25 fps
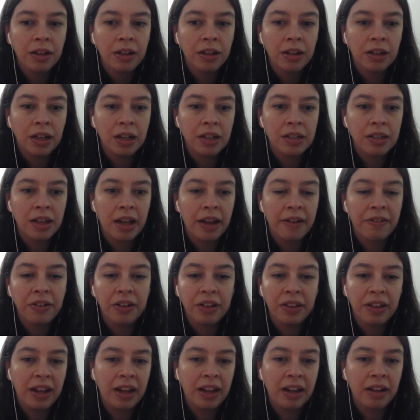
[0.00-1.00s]
because
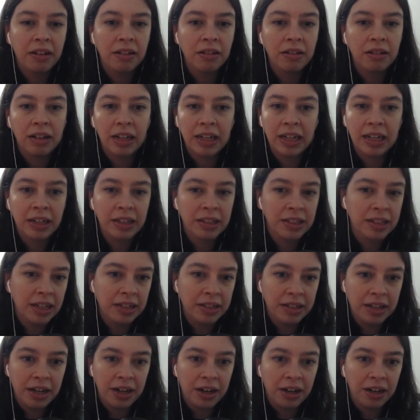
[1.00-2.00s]
everything, like it says
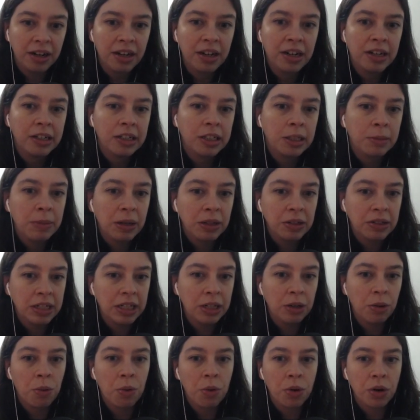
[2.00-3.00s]
here,
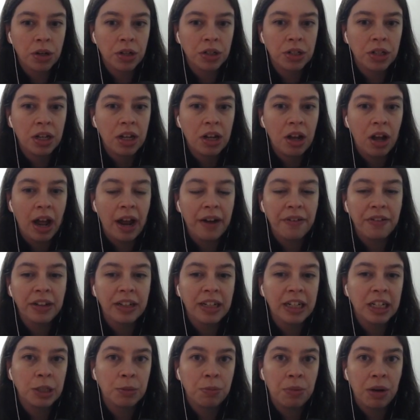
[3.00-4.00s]
smelting ores,
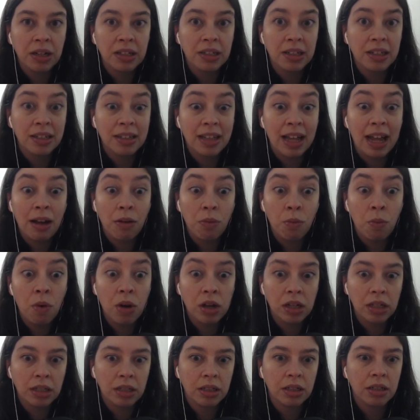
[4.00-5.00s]
everything is processed at
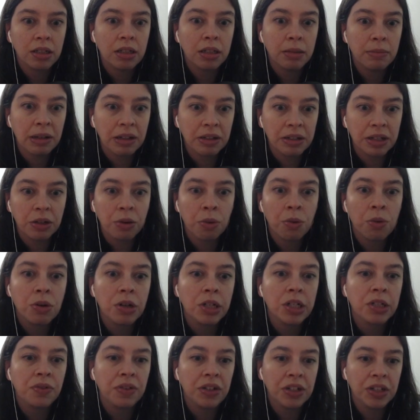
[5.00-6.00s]
once. Smelting
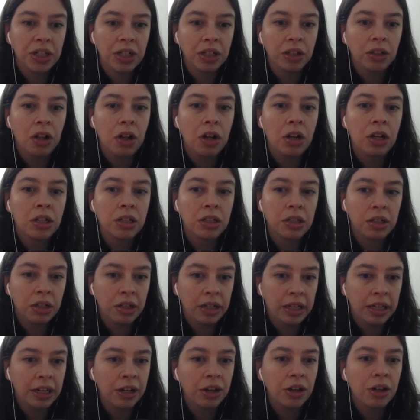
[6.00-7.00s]
ores, fletching logs,
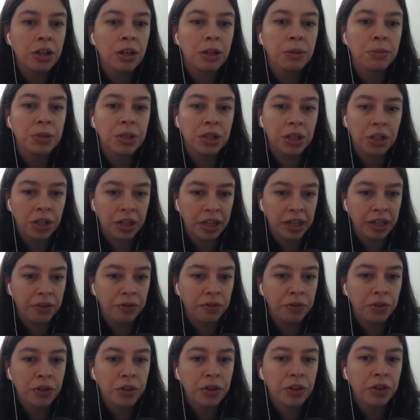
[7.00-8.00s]
cleaning herbs, cooking
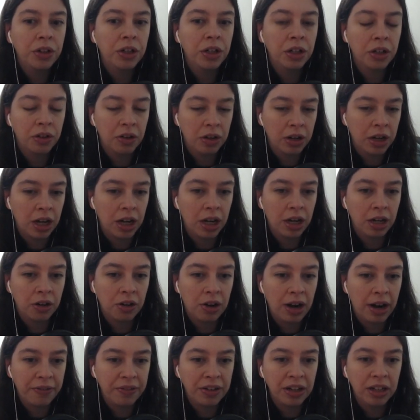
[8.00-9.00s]
food,
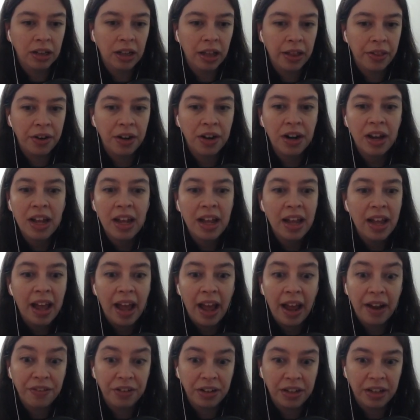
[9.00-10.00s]
crafting leather,
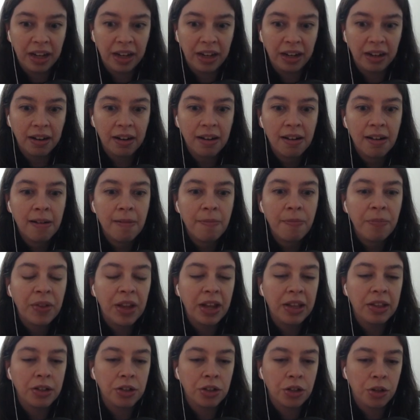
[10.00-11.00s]
everything.
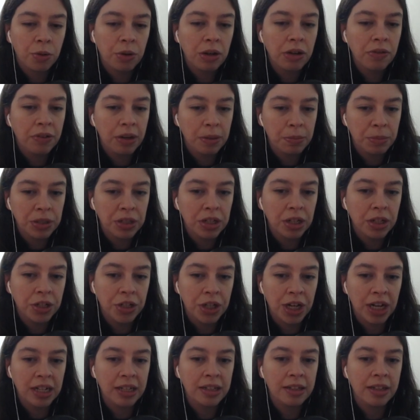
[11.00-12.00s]
And there's a 25%
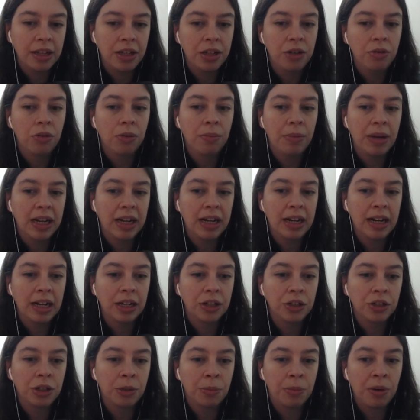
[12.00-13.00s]
chance that you will make an
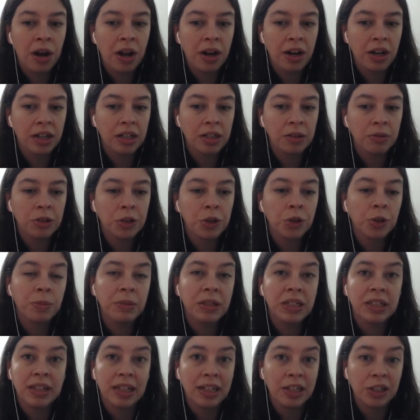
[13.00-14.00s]
extra product, which will be
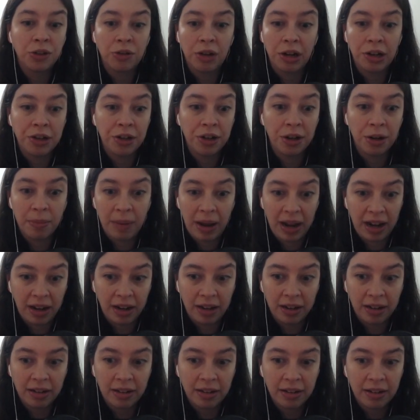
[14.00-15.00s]
sent straight to your bank.